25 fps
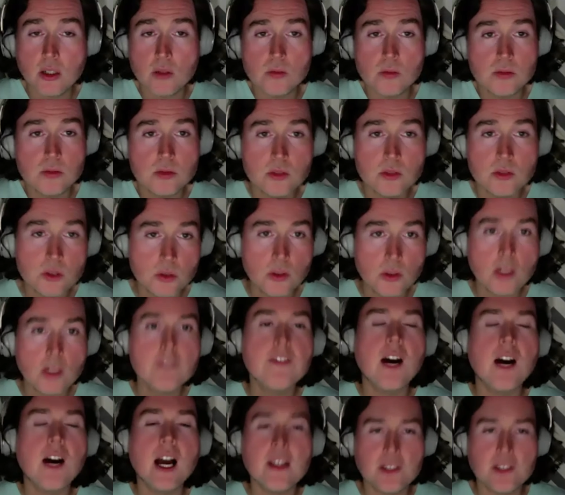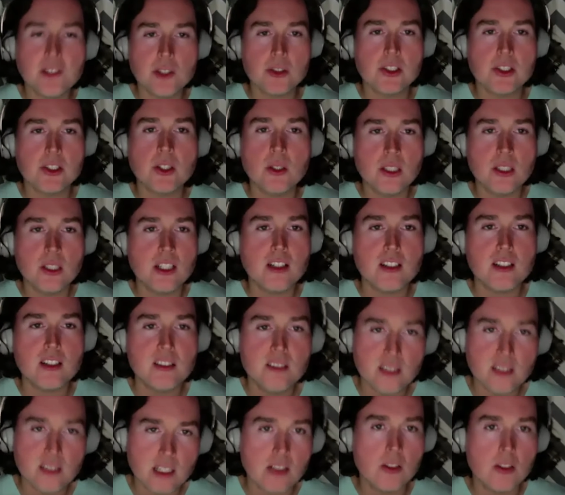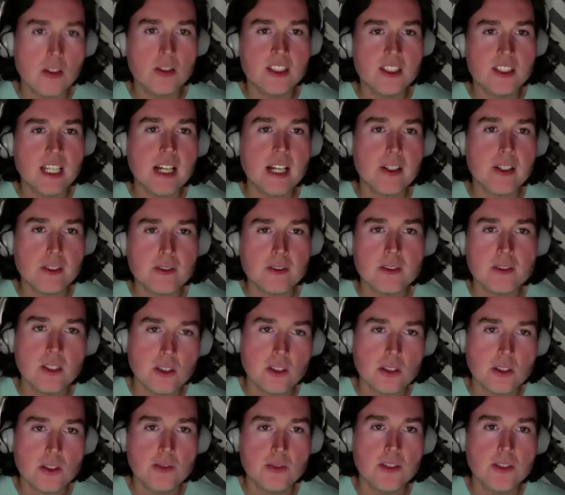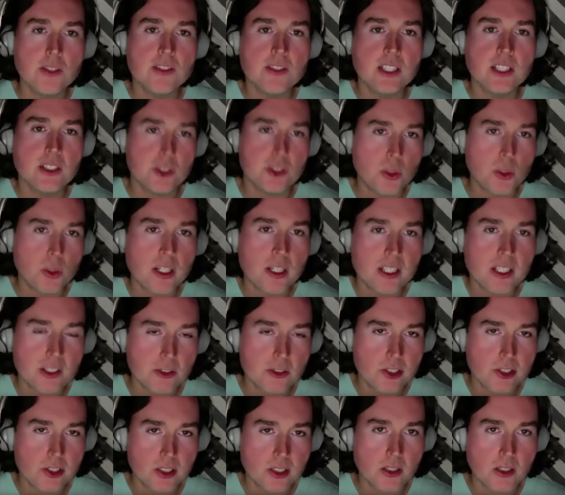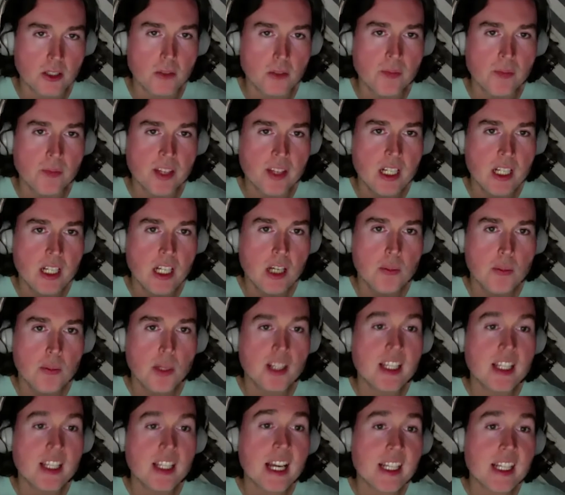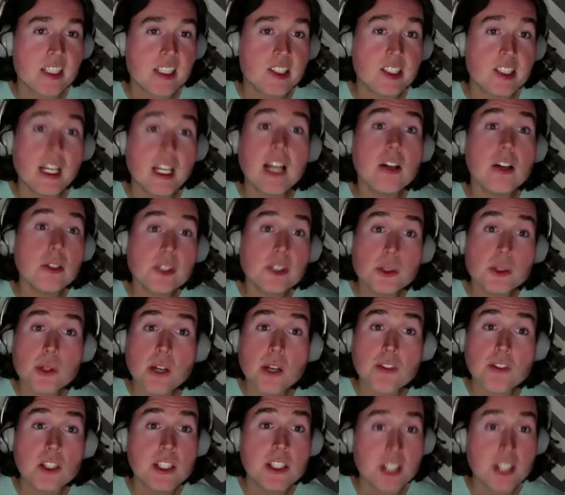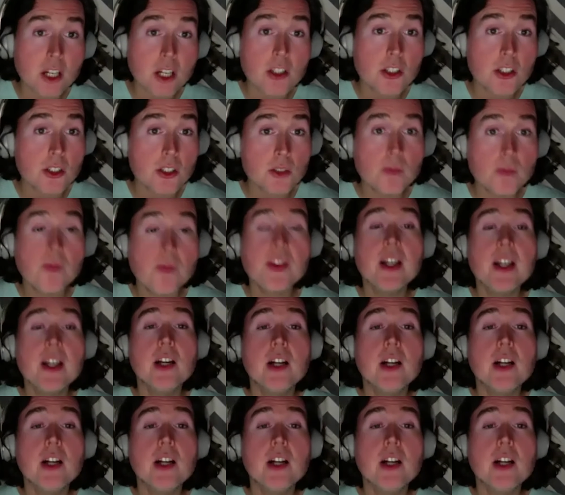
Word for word: know five years ago let, let alone 10 or, or 15 or 20 years ago but that's and also you have a younger